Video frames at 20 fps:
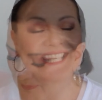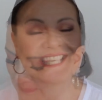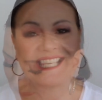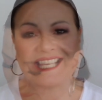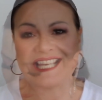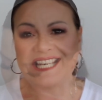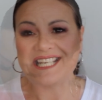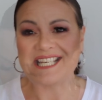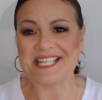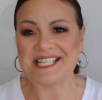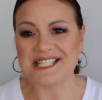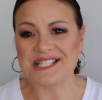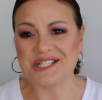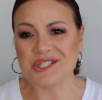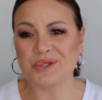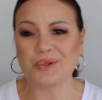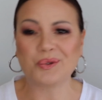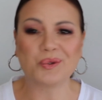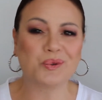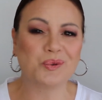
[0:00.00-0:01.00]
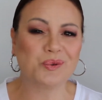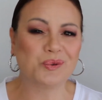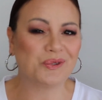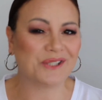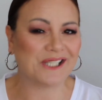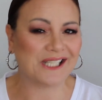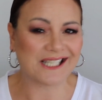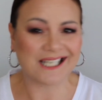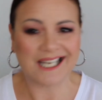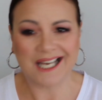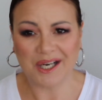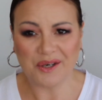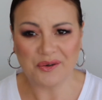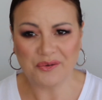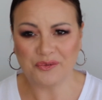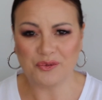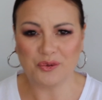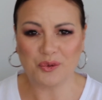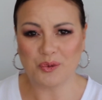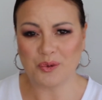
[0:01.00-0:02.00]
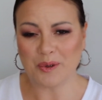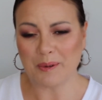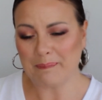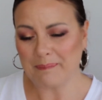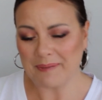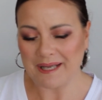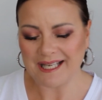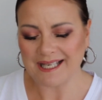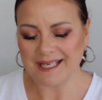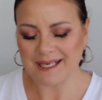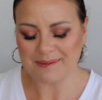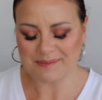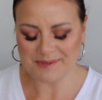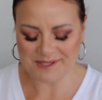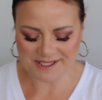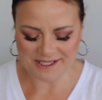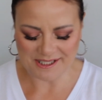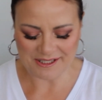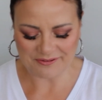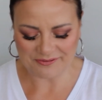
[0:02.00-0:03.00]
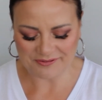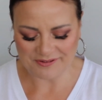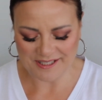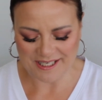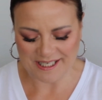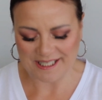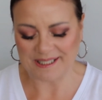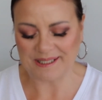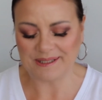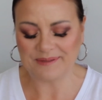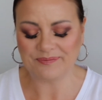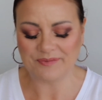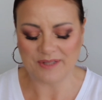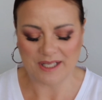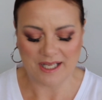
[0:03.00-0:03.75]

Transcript: Getting into all the colourful makeup stuff now,